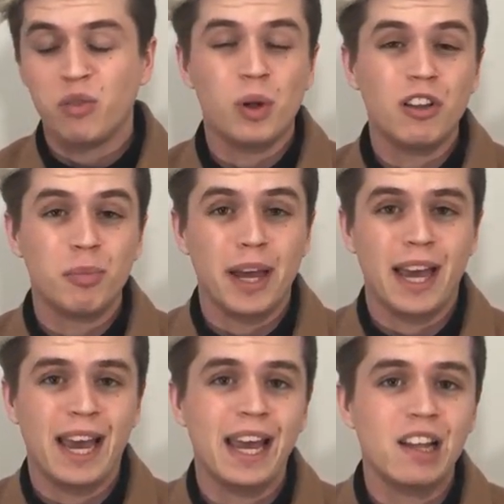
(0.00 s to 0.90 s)
as well as my
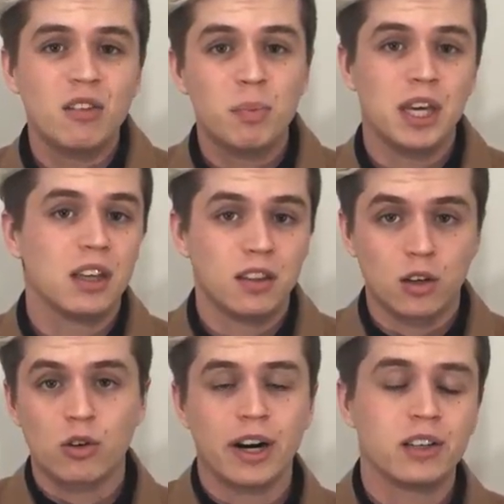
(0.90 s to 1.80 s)
hands being in the
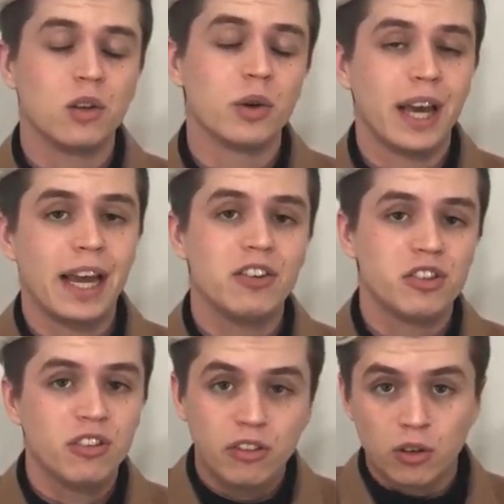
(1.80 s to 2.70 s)
correct
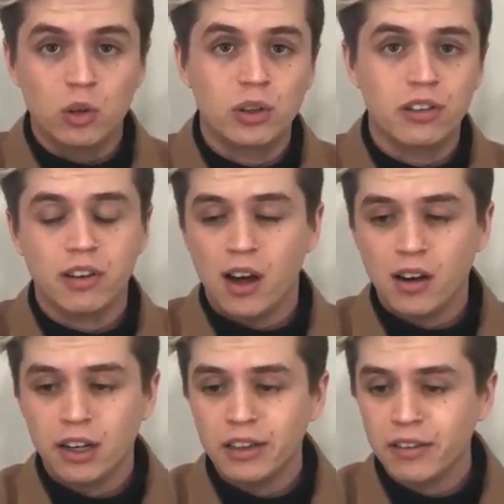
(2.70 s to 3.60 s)
locations to look at
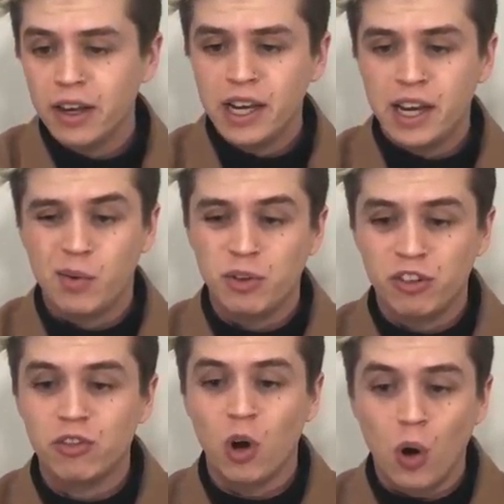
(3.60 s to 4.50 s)
targets. It was
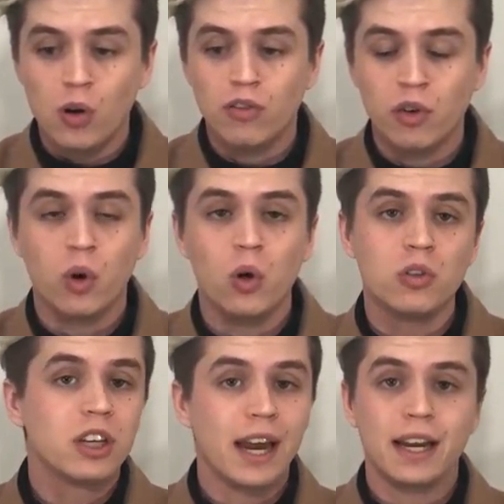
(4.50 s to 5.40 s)
just
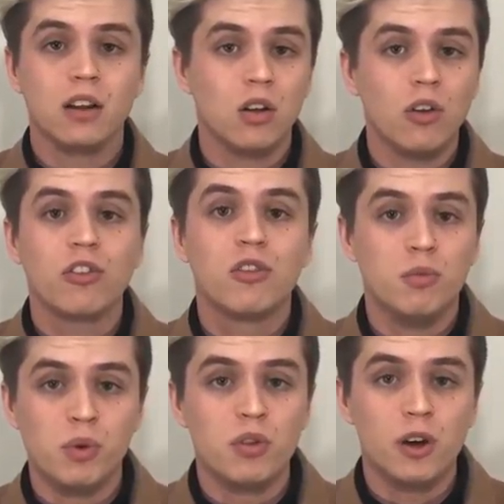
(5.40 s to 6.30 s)
overall getting a lot
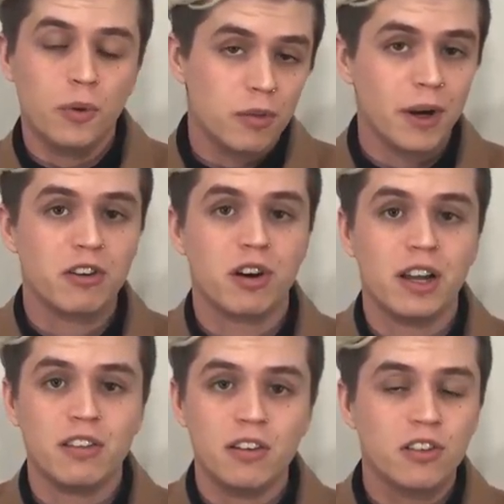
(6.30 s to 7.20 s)
smoother with my
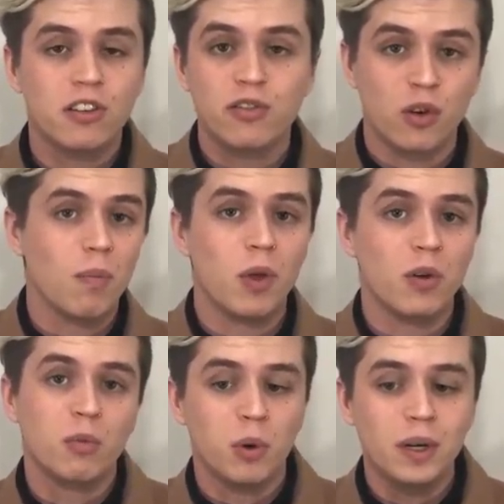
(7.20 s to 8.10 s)
transitions from
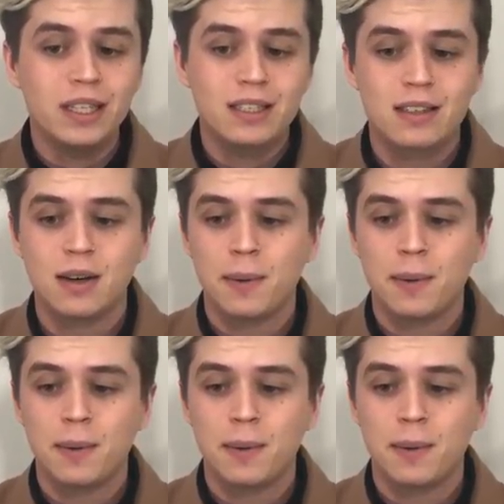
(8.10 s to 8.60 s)
those points.